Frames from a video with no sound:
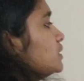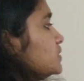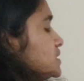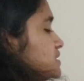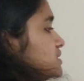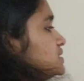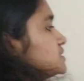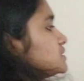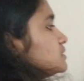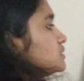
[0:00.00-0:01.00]
you can see
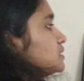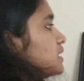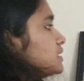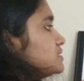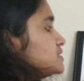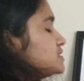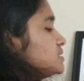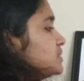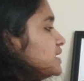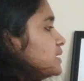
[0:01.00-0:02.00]
this current
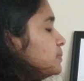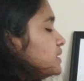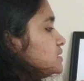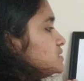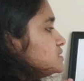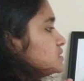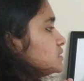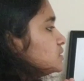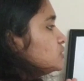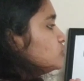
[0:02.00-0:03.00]
60 milliampere is
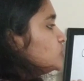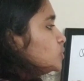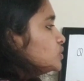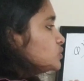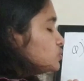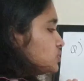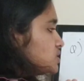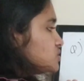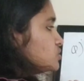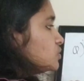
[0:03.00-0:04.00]
flowing through
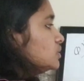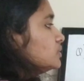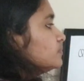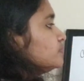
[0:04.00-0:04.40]
this node